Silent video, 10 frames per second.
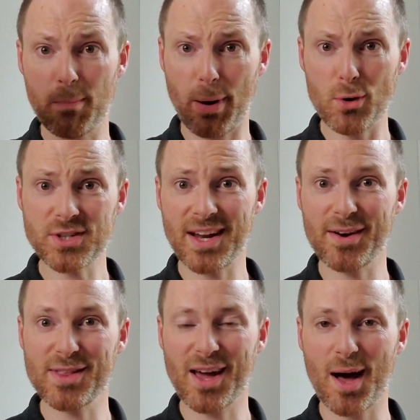post
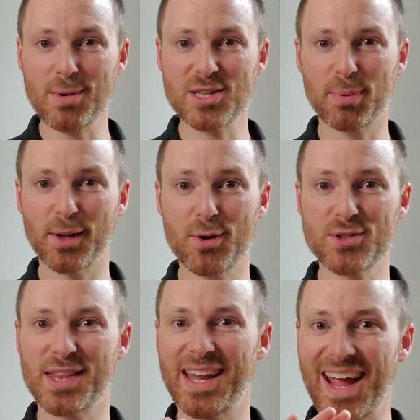down in the comments below
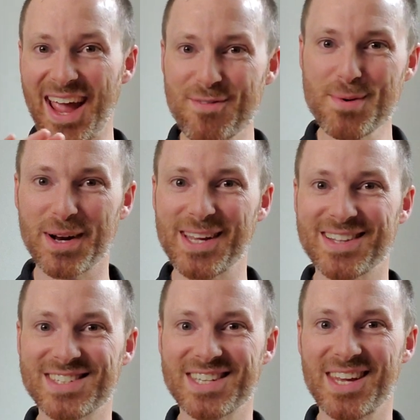so that everybody
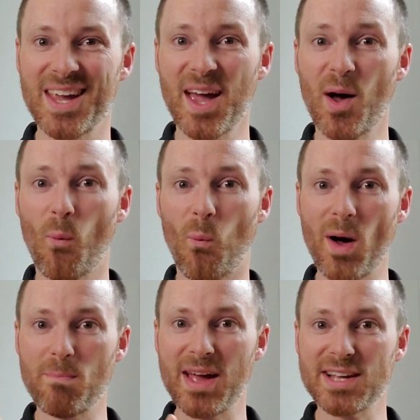can see
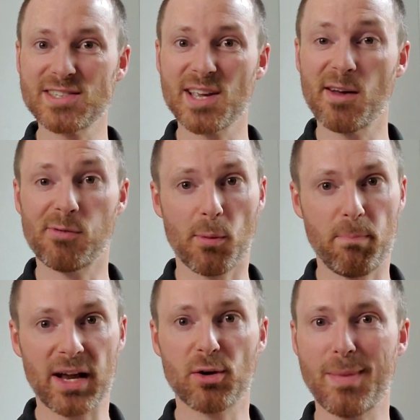what makes for
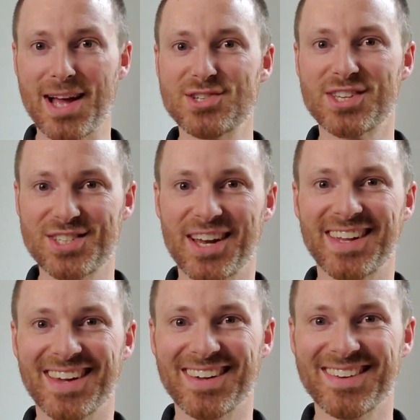better magic studying.